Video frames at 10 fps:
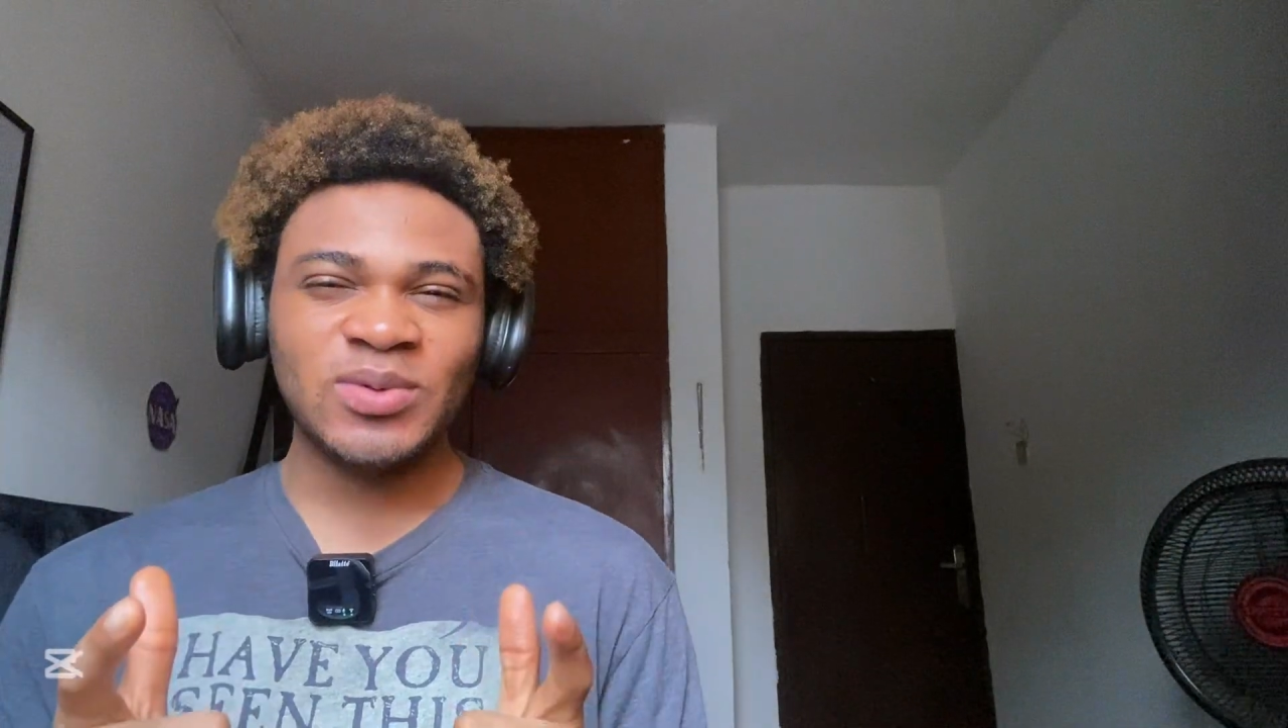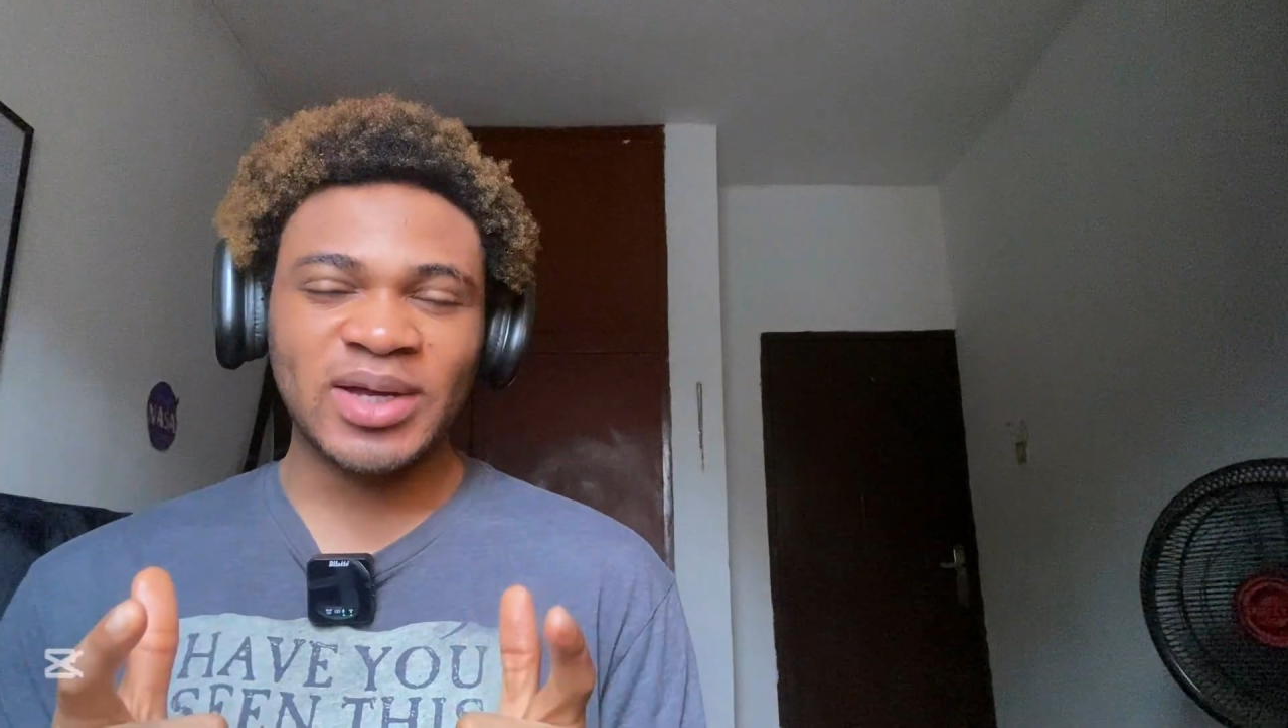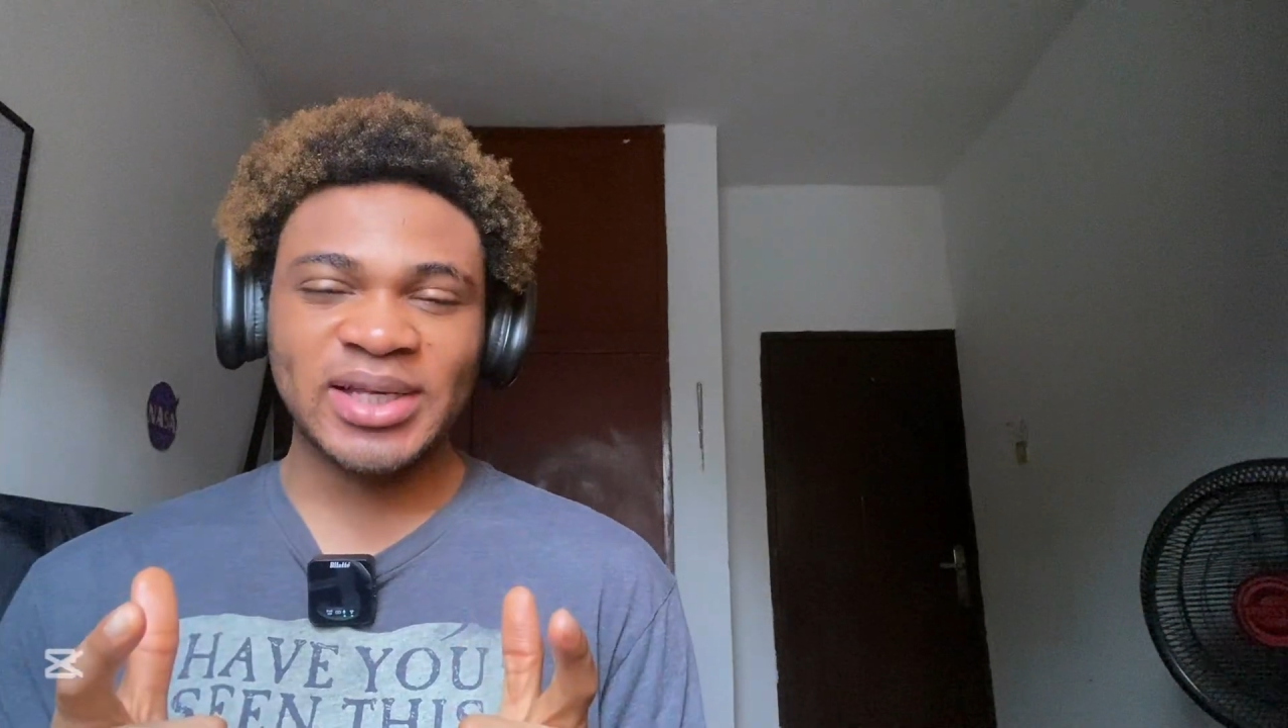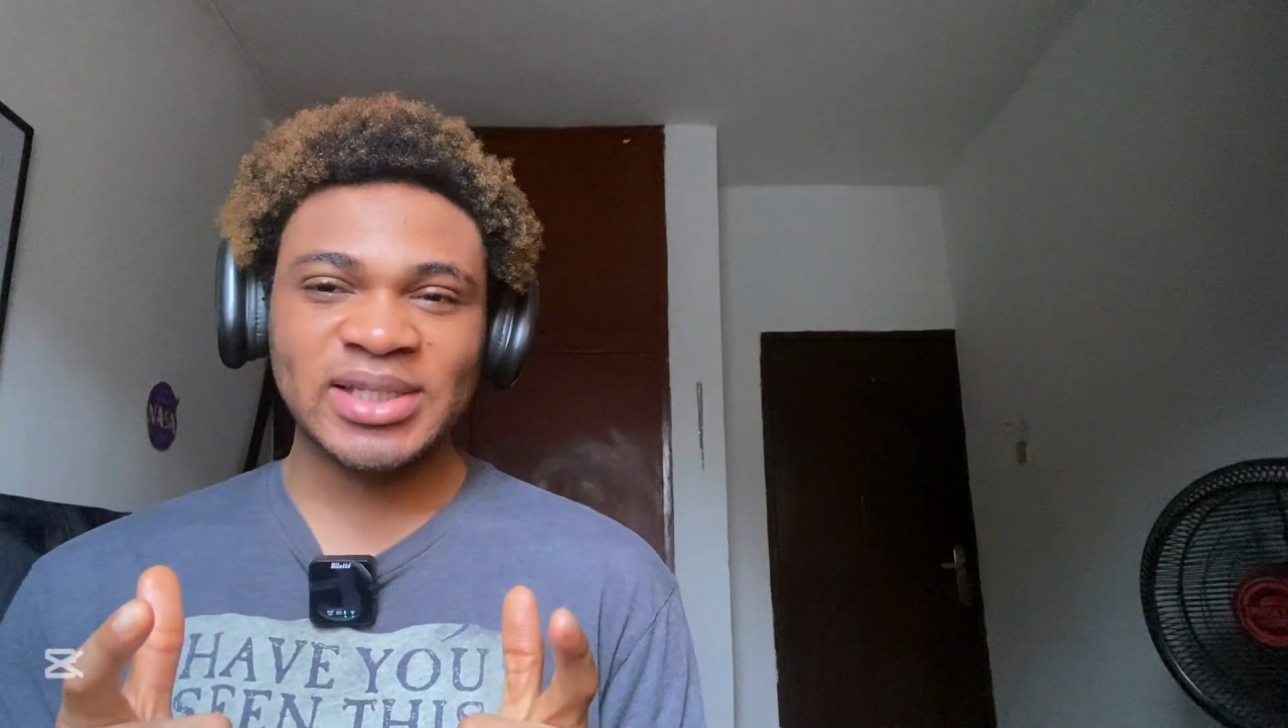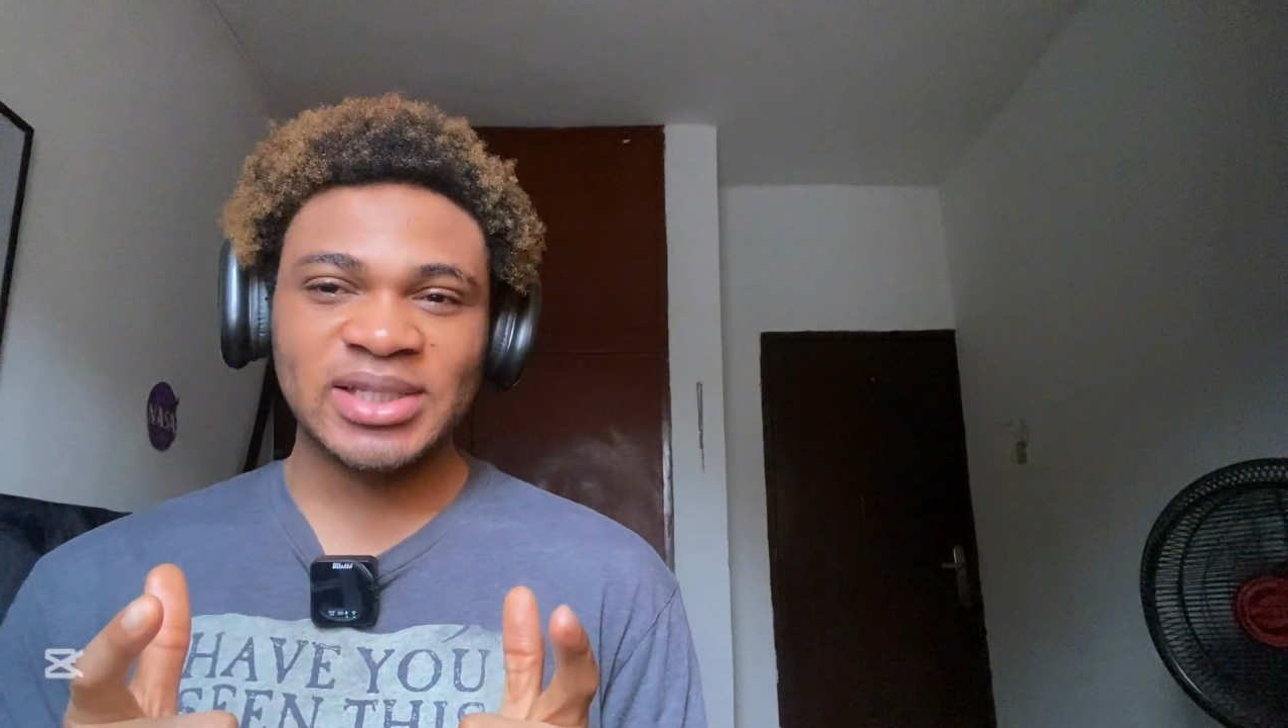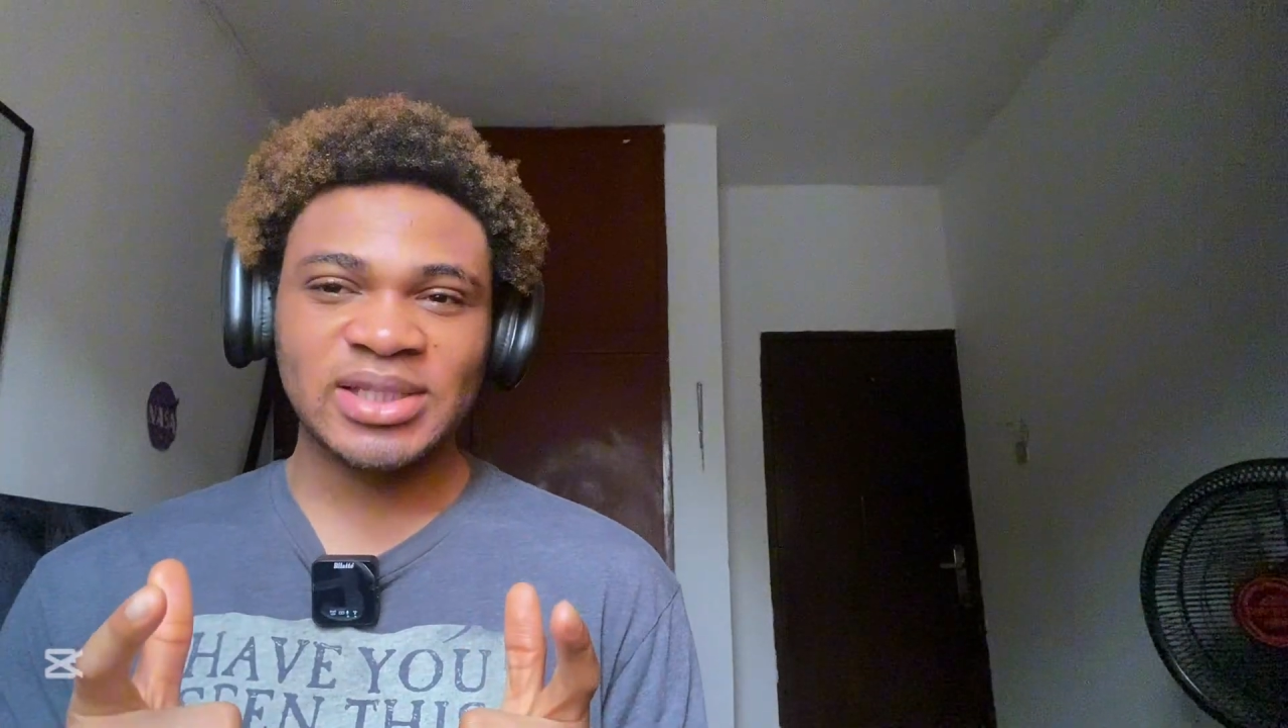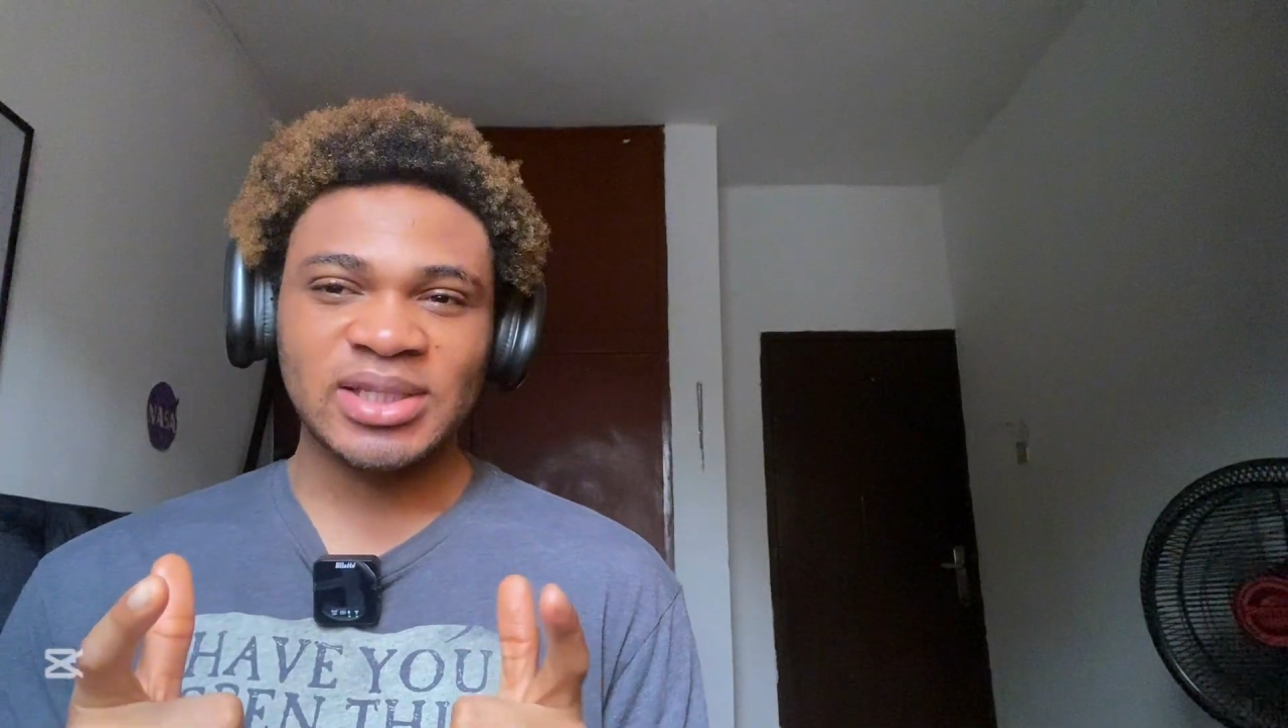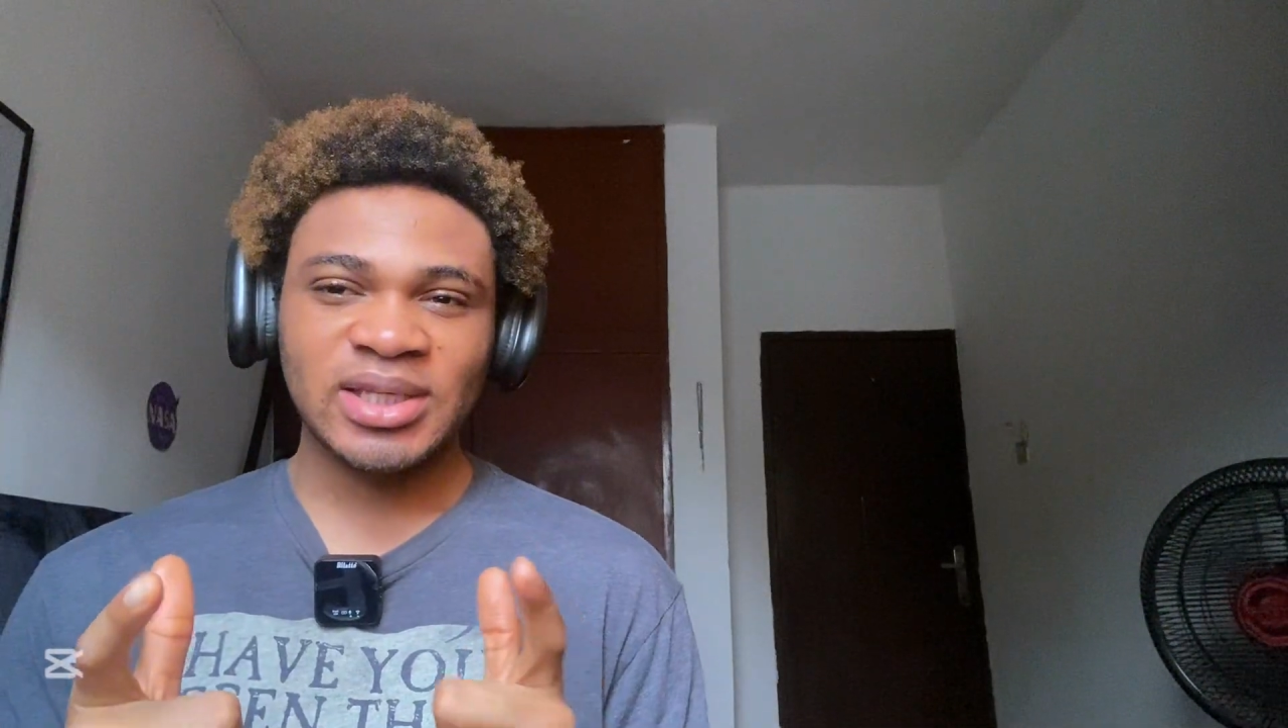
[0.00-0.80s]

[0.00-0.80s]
guys